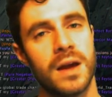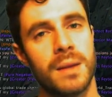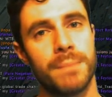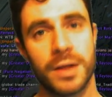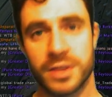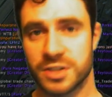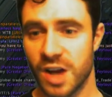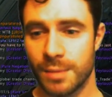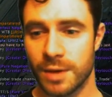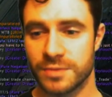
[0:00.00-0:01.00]
By the
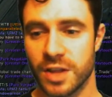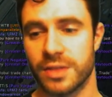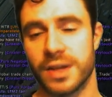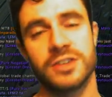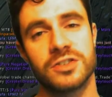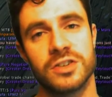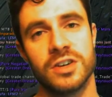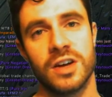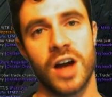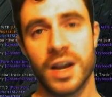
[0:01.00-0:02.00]
time I've done this,
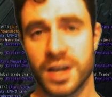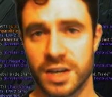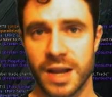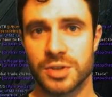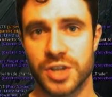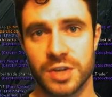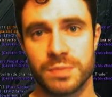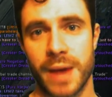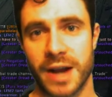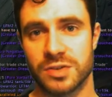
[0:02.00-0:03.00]
I can now
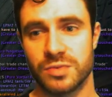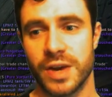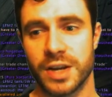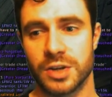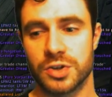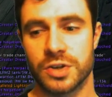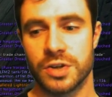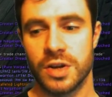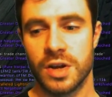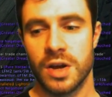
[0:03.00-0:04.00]
change back to ranged.
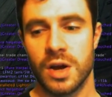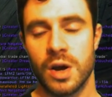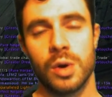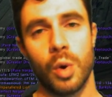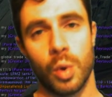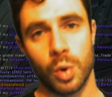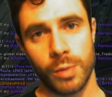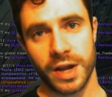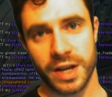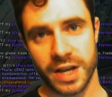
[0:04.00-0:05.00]
All
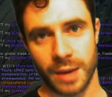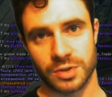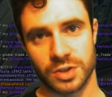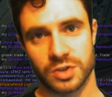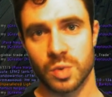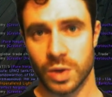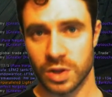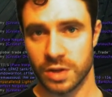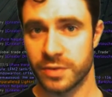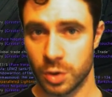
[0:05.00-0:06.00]
my encounters
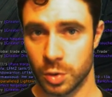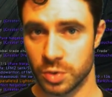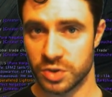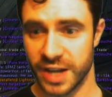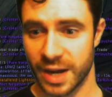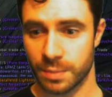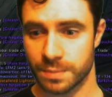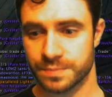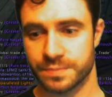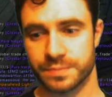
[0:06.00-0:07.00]
will have cooled down.
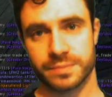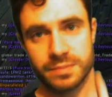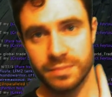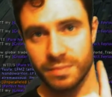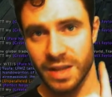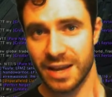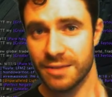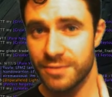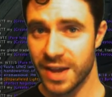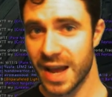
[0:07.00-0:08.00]

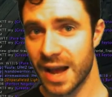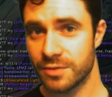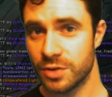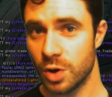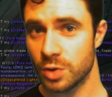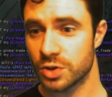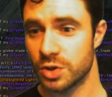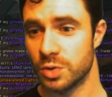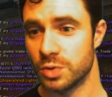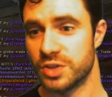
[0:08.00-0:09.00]
If they have not
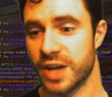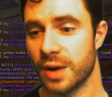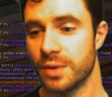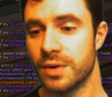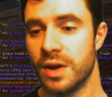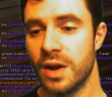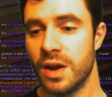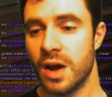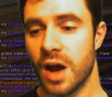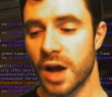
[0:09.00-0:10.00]
cooled down,
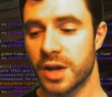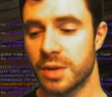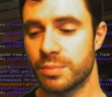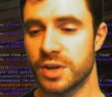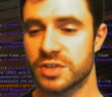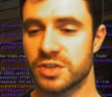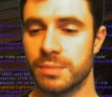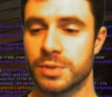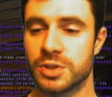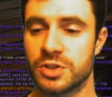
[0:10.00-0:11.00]
I can press
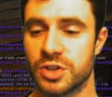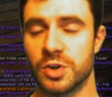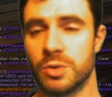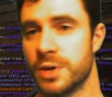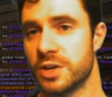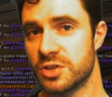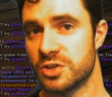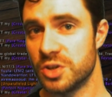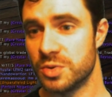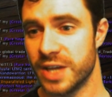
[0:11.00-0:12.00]
number 2 because the
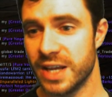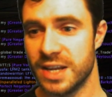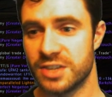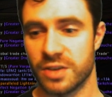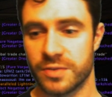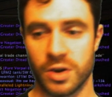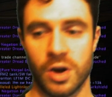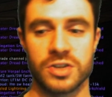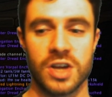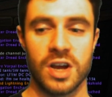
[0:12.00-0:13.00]
2 dailies I've
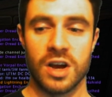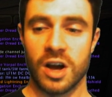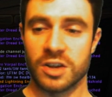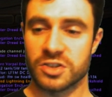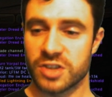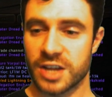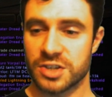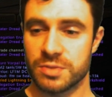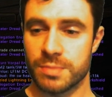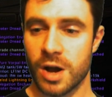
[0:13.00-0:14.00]
got are
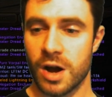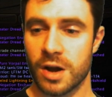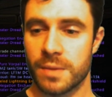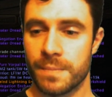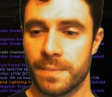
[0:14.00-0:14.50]
Slasher's Mark